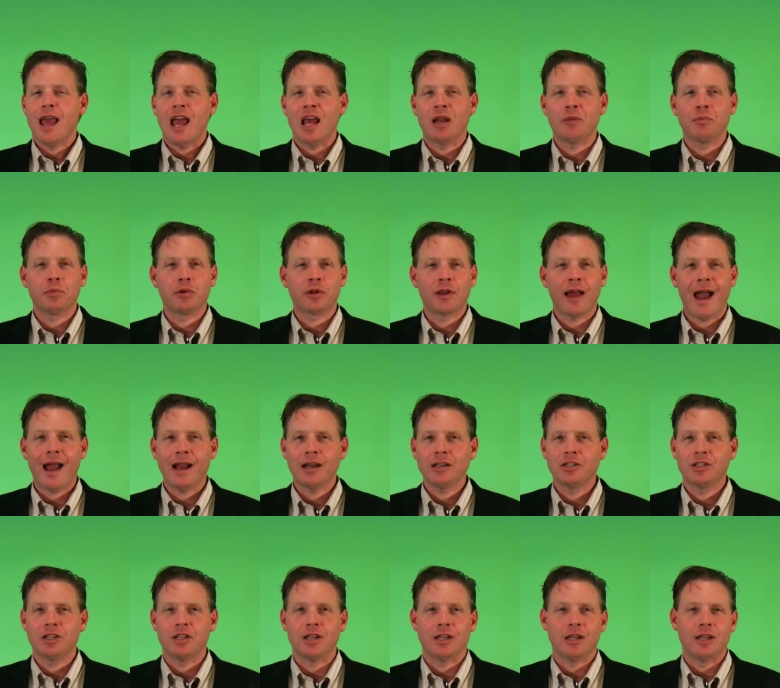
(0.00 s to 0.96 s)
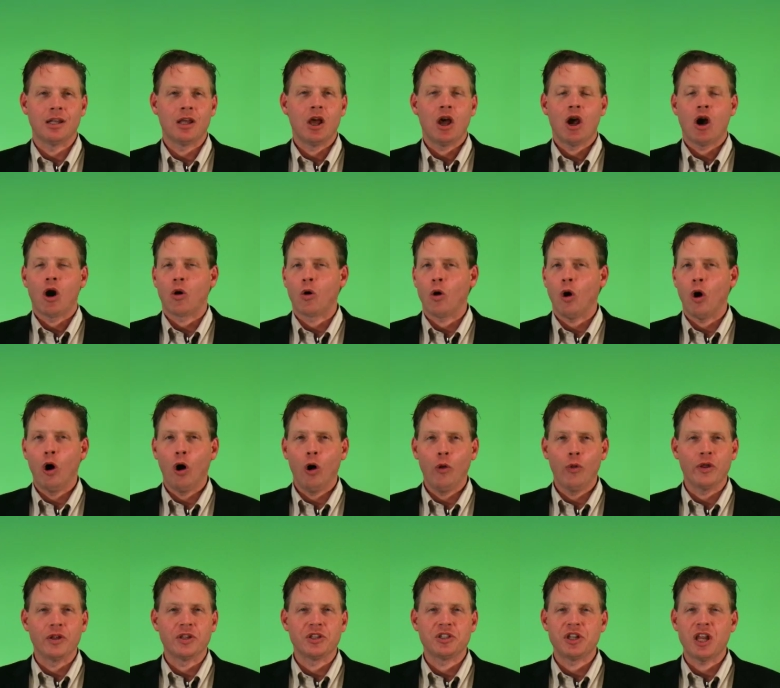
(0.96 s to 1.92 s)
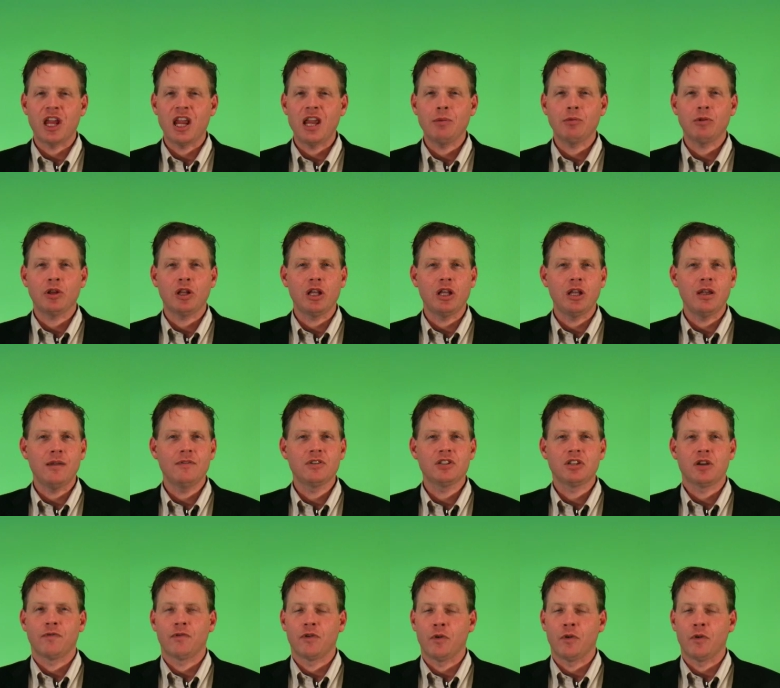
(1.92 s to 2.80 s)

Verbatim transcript: and black tea are all the same leaves